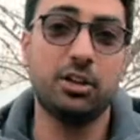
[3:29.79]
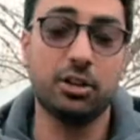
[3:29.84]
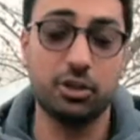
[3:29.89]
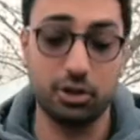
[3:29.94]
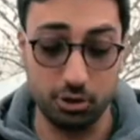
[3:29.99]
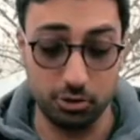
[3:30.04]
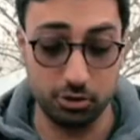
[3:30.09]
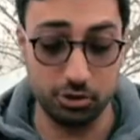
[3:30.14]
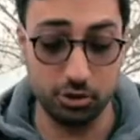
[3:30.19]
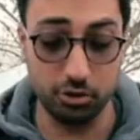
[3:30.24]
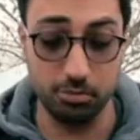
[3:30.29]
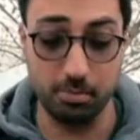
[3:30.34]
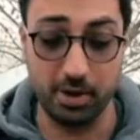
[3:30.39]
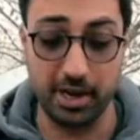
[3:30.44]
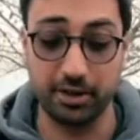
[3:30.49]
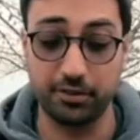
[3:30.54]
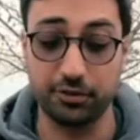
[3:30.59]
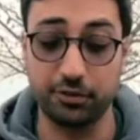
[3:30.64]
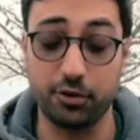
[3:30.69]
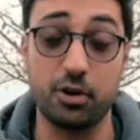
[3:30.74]
go-to
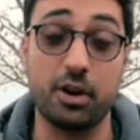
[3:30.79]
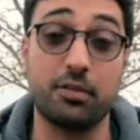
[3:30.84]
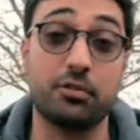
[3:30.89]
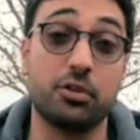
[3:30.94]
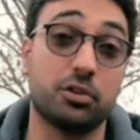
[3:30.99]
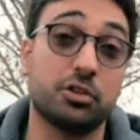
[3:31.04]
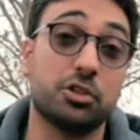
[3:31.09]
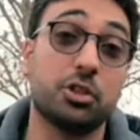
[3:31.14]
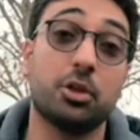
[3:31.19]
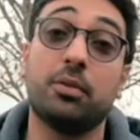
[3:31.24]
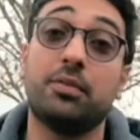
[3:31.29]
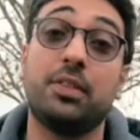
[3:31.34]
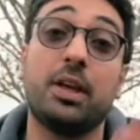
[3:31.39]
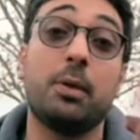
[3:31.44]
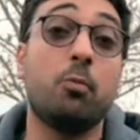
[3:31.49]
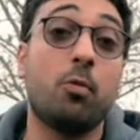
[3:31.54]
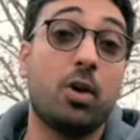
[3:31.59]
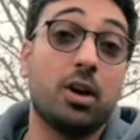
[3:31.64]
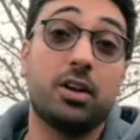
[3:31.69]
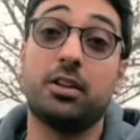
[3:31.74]
microphone. I've got 2 of
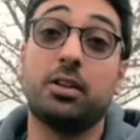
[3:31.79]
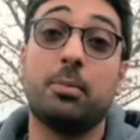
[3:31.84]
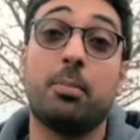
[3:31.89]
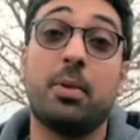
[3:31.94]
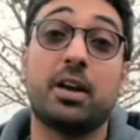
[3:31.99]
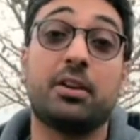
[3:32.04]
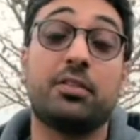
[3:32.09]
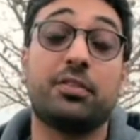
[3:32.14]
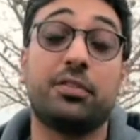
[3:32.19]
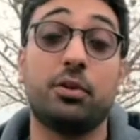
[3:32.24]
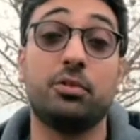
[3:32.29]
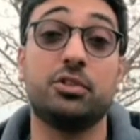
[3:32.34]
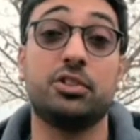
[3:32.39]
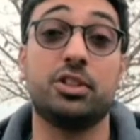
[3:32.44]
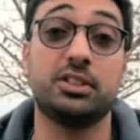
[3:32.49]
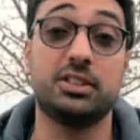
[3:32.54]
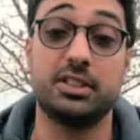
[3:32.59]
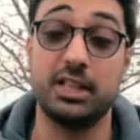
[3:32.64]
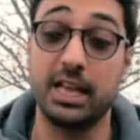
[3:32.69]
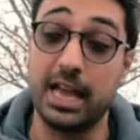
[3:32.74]
them, one on the microphone
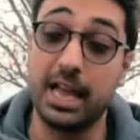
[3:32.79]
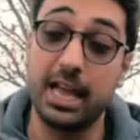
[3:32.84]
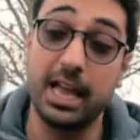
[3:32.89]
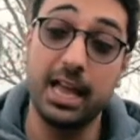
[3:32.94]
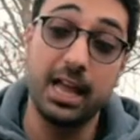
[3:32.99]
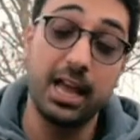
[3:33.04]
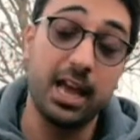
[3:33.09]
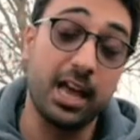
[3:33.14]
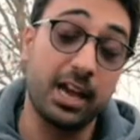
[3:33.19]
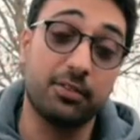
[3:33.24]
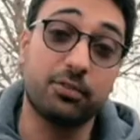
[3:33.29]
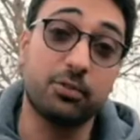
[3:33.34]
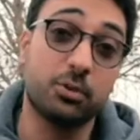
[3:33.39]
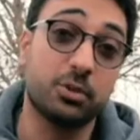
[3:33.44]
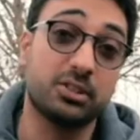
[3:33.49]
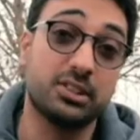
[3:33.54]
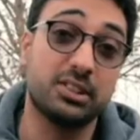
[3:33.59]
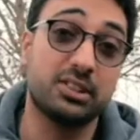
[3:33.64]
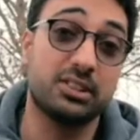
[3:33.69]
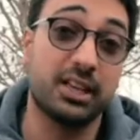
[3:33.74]
just there, and of
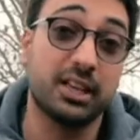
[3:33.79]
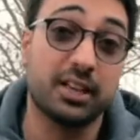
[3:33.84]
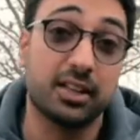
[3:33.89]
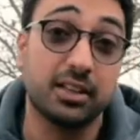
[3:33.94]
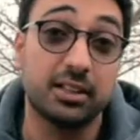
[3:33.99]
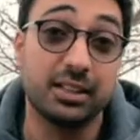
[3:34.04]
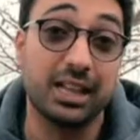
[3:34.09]
course a second